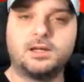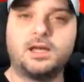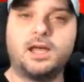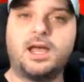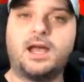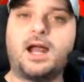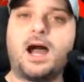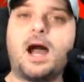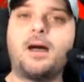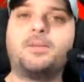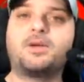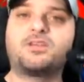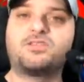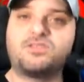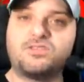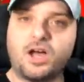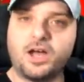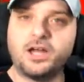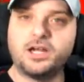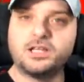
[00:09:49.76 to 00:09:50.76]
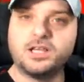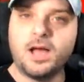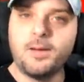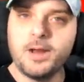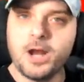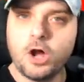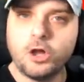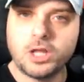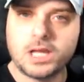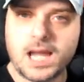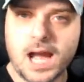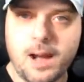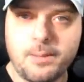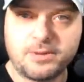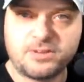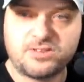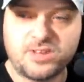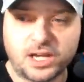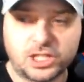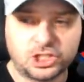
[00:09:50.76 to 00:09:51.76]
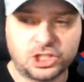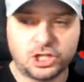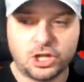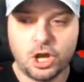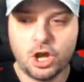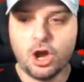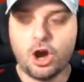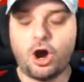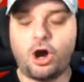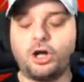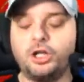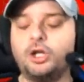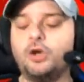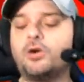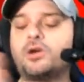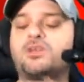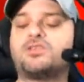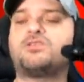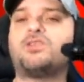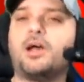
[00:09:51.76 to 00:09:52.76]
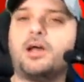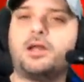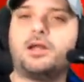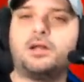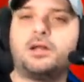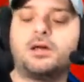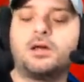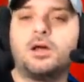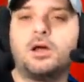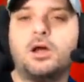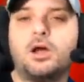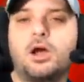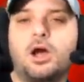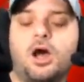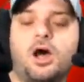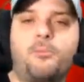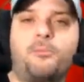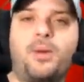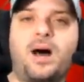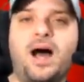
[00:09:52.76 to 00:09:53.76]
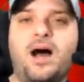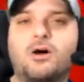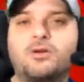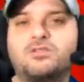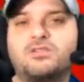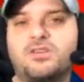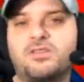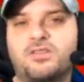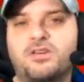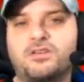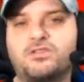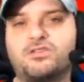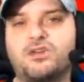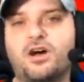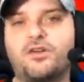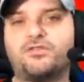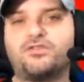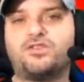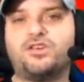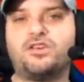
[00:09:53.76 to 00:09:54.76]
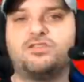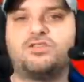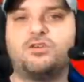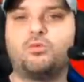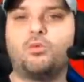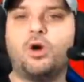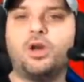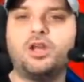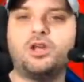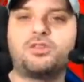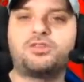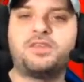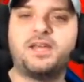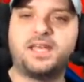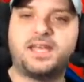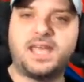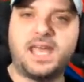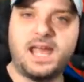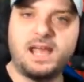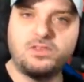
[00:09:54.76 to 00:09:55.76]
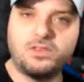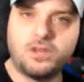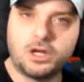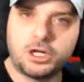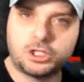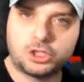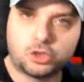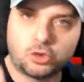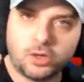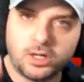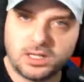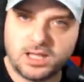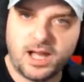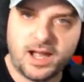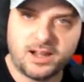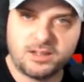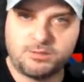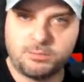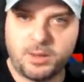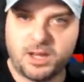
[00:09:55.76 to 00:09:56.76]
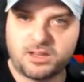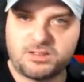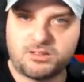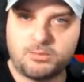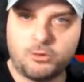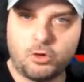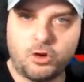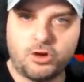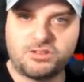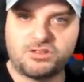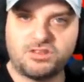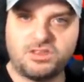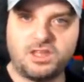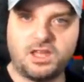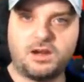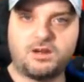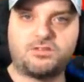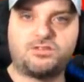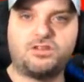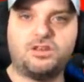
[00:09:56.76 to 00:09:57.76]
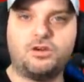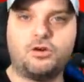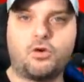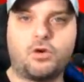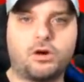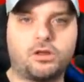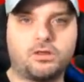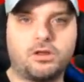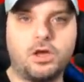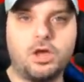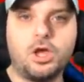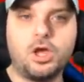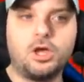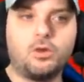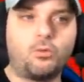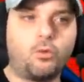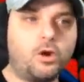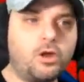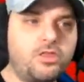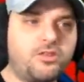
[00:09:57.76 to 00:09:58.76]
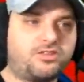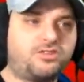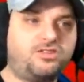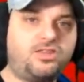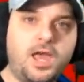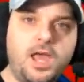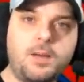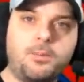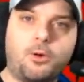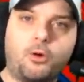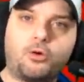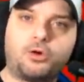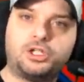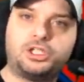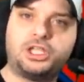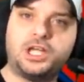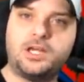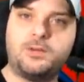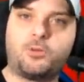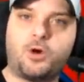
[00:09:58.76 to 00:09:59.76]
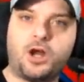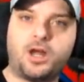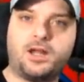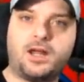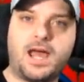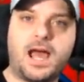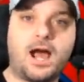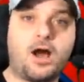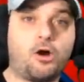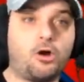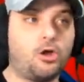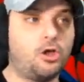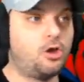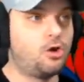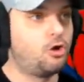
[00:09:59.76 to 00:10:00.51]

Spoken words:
And I'm excited. Let me know in the comment section. Are you excited about this offseason. What do you think? Can the Detroit Lions make some noise in the NFC North? We're the stable regime right now.